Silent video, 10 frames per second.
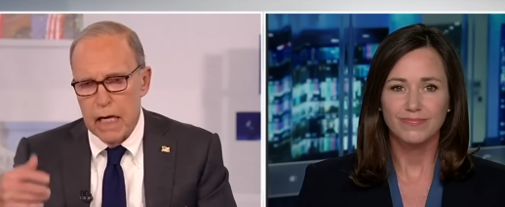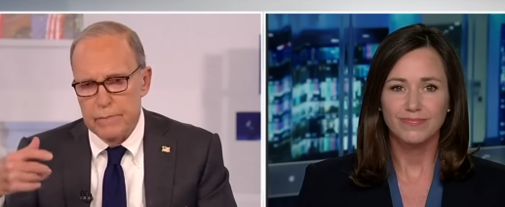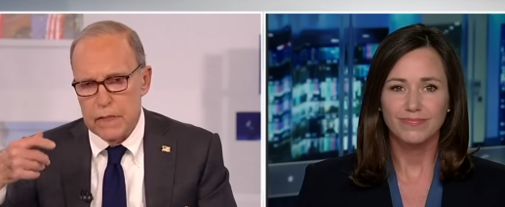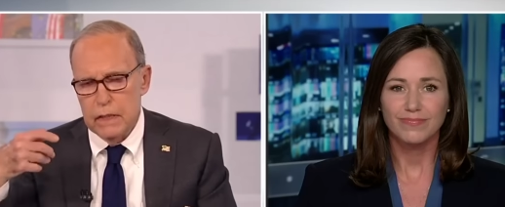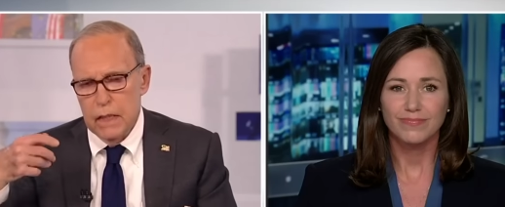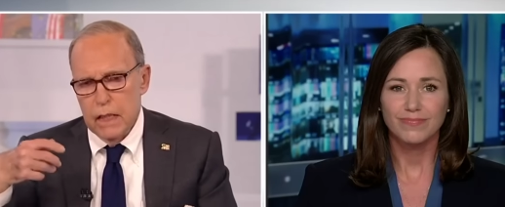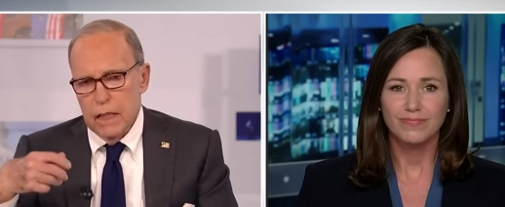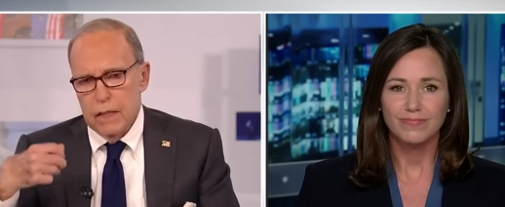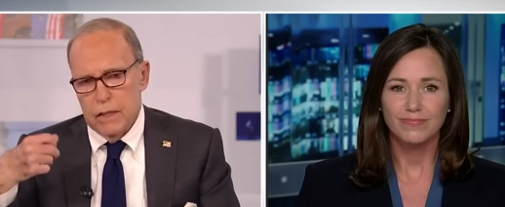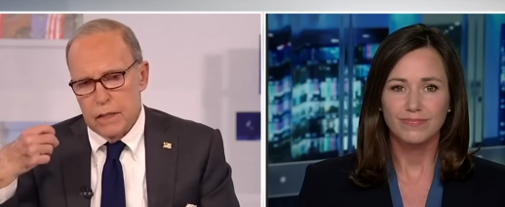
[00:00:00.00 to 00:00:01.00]
Speaker 1: I mean,
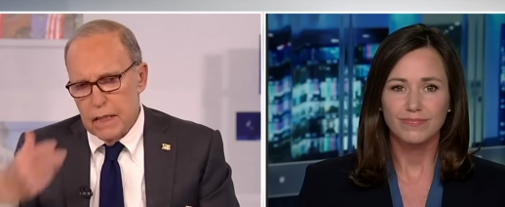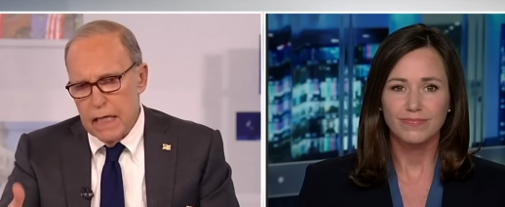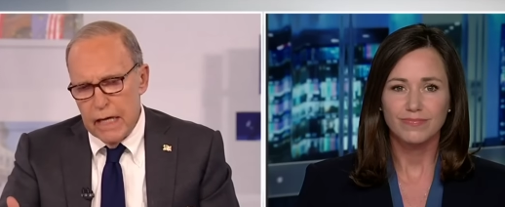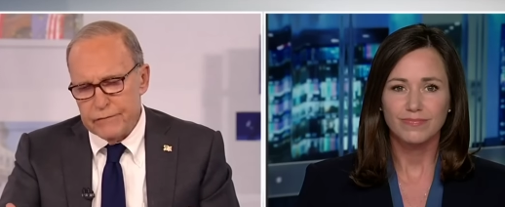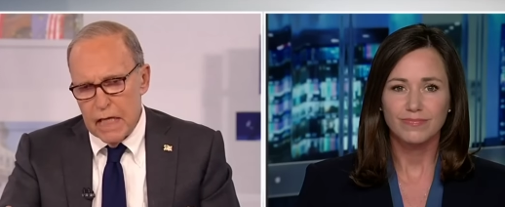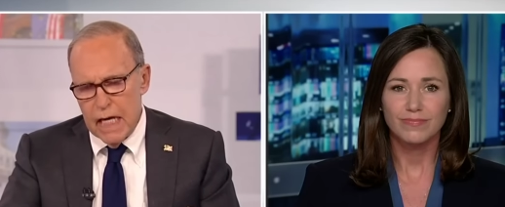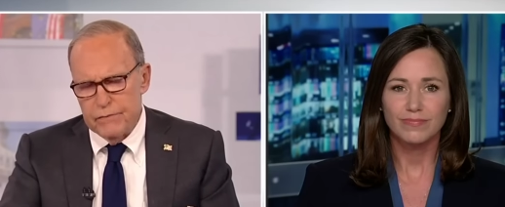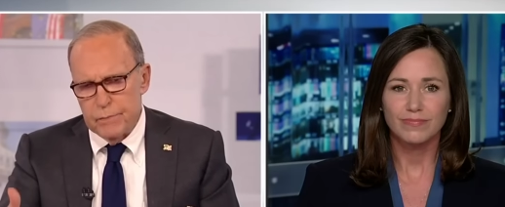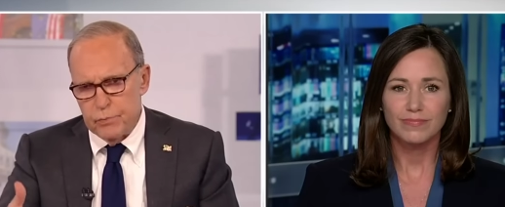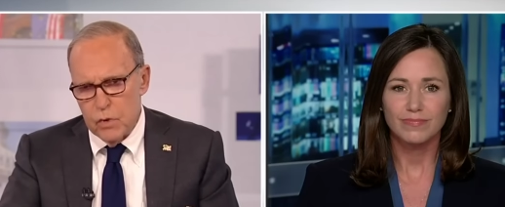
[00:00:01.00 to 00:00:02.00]
you're going to
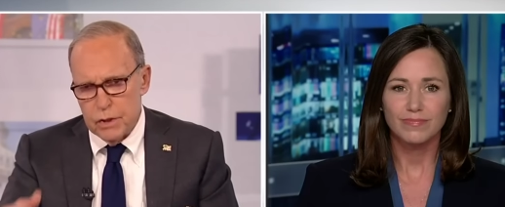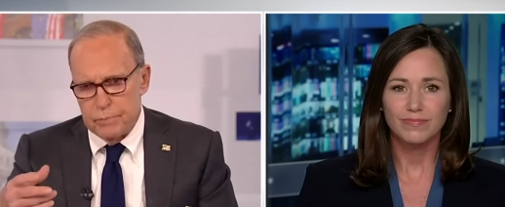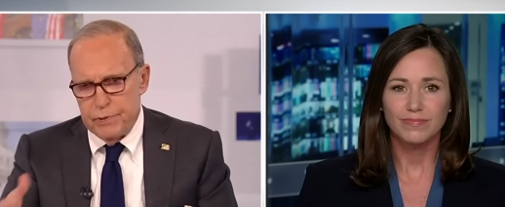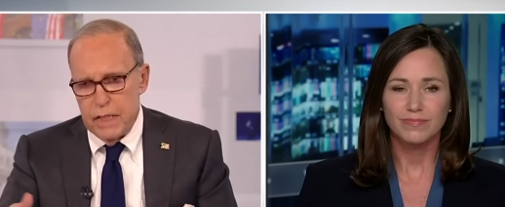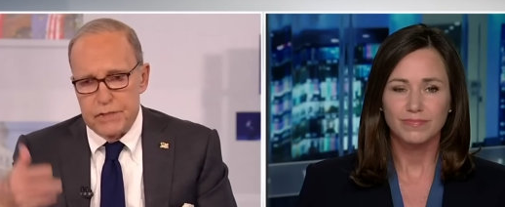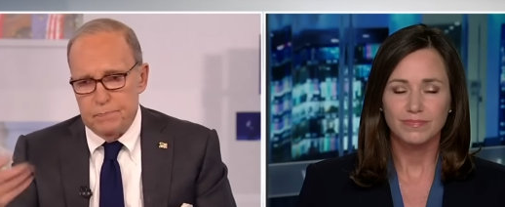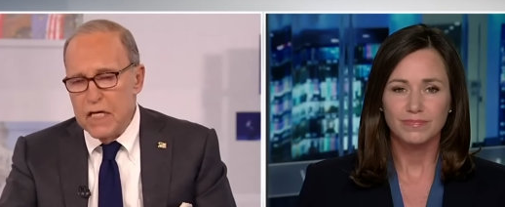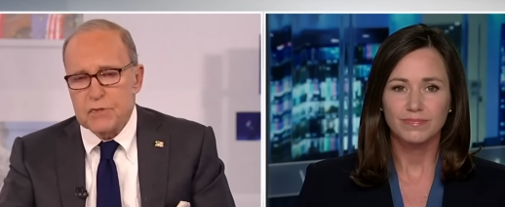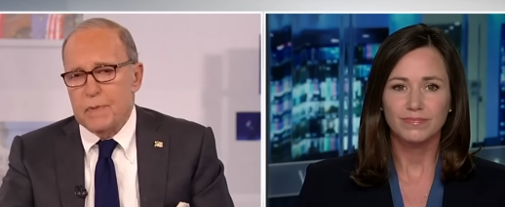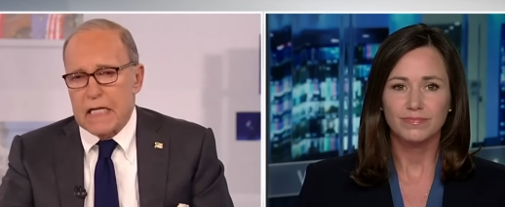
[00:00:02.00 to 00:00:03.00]
have a border peace.
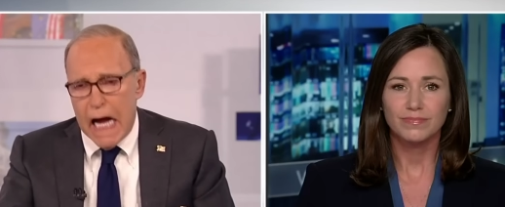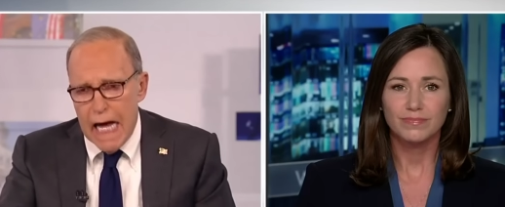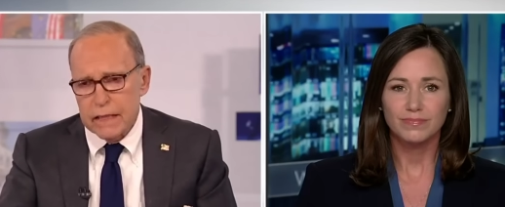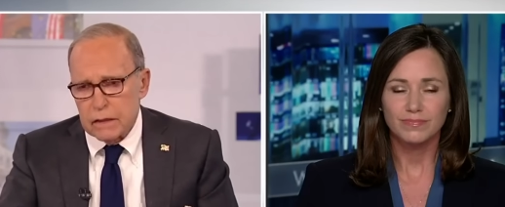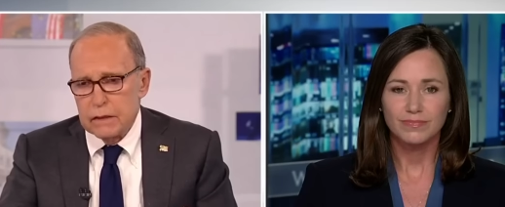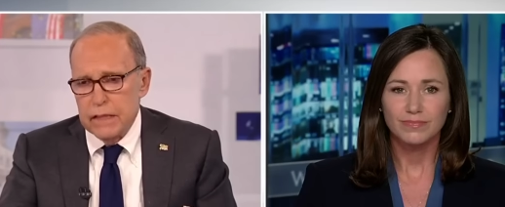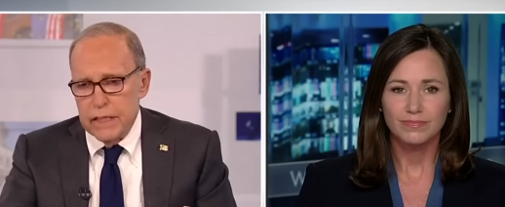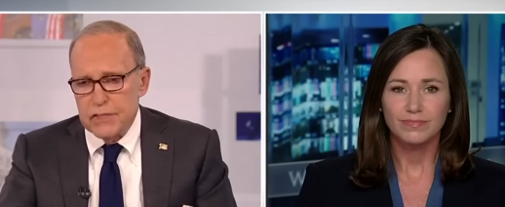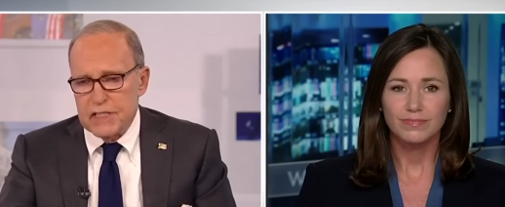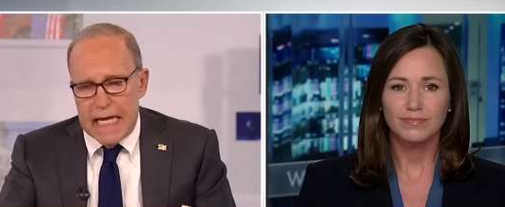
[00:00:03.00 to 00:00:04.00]
Mitch McConnell
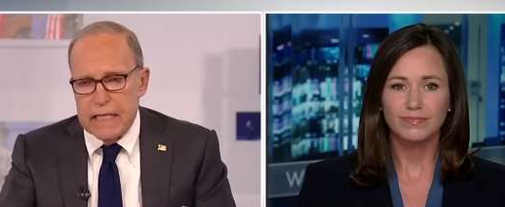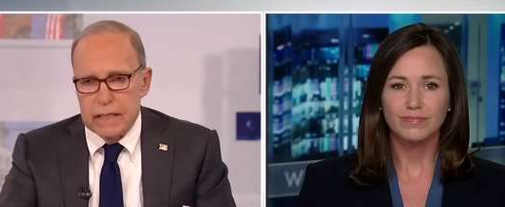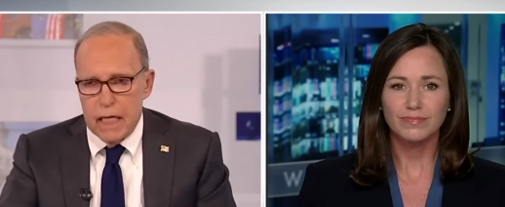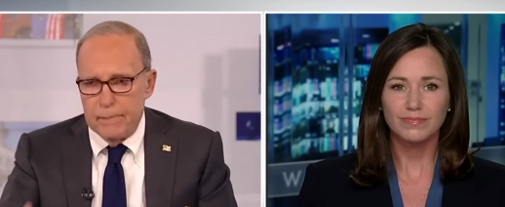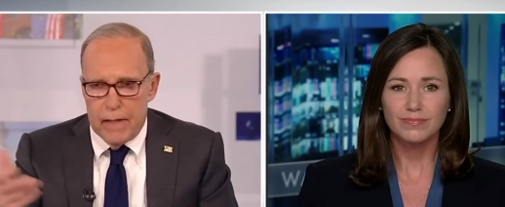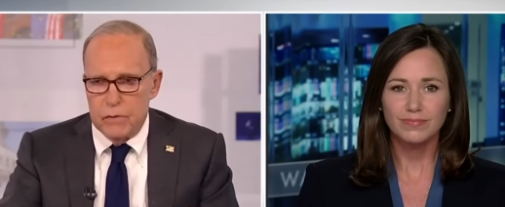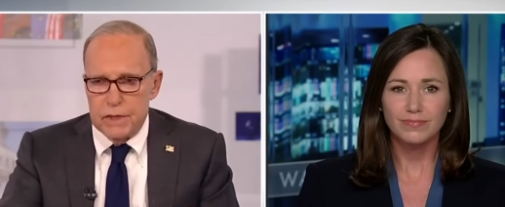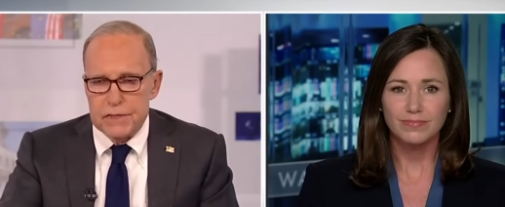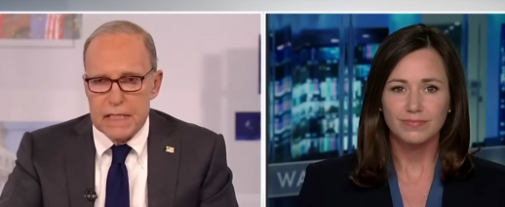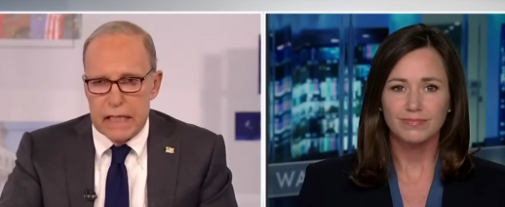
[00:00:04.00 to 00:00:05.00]
is standing up. I
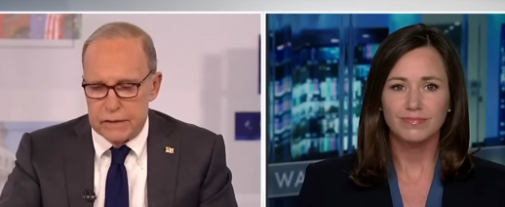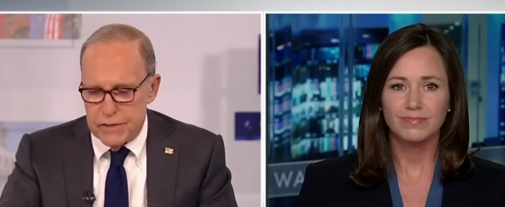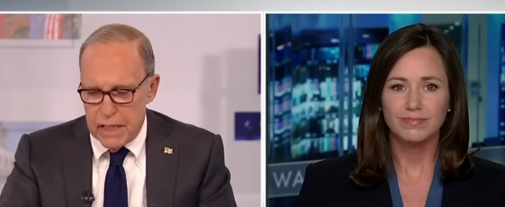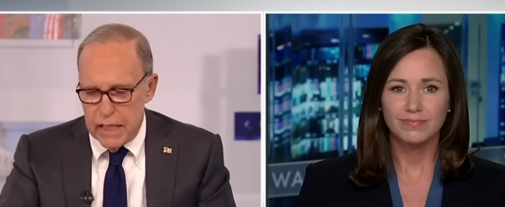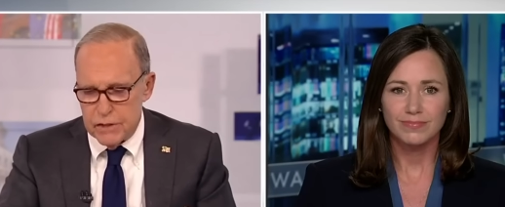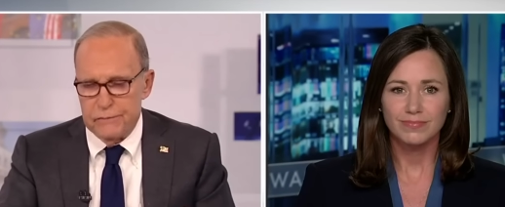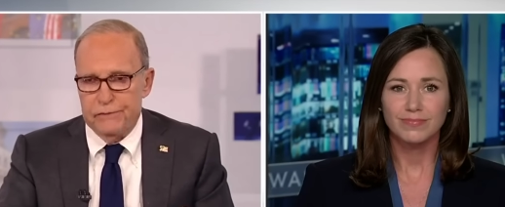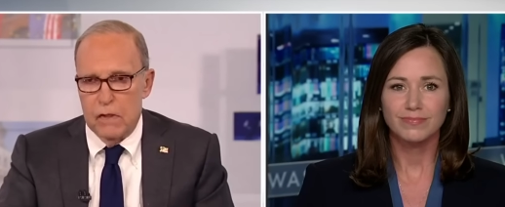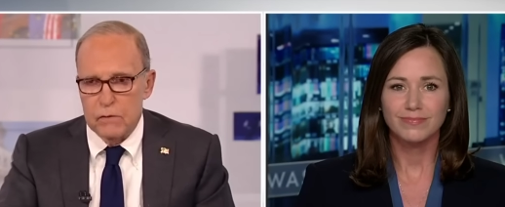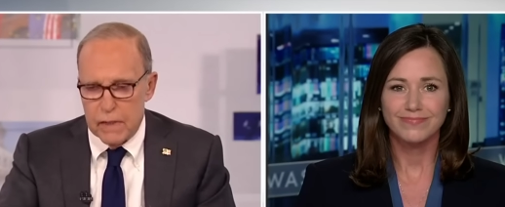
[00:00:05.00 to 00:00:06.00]
wouldn't exactly say he's a
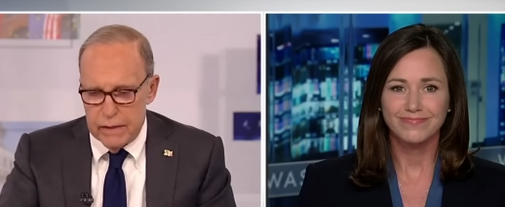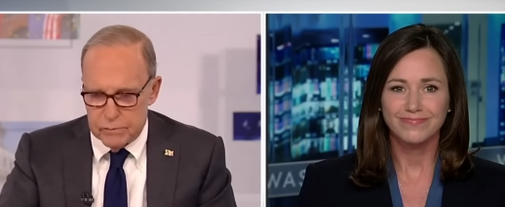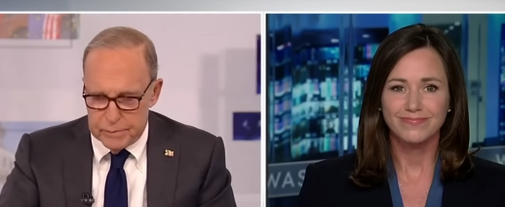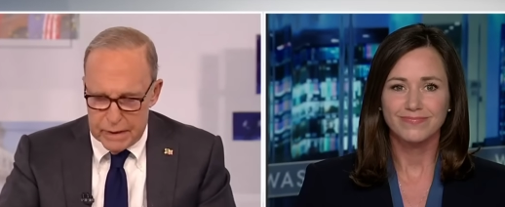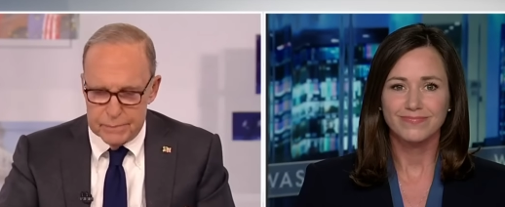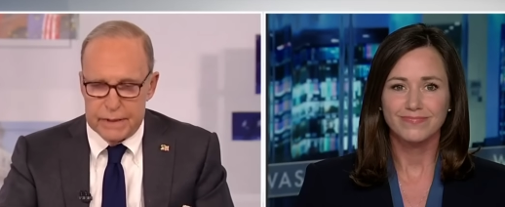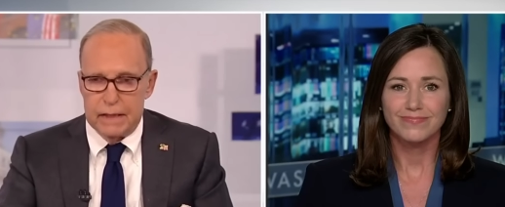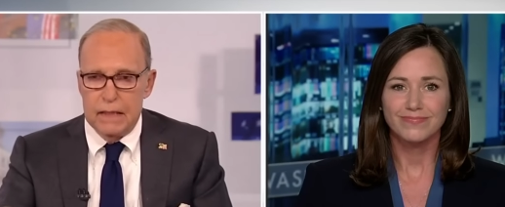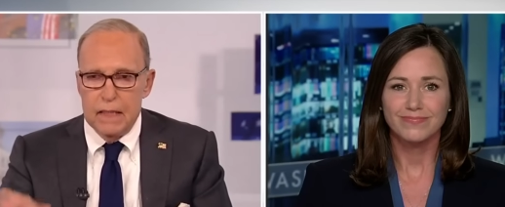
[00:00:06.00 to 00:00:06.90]
far-right Republican,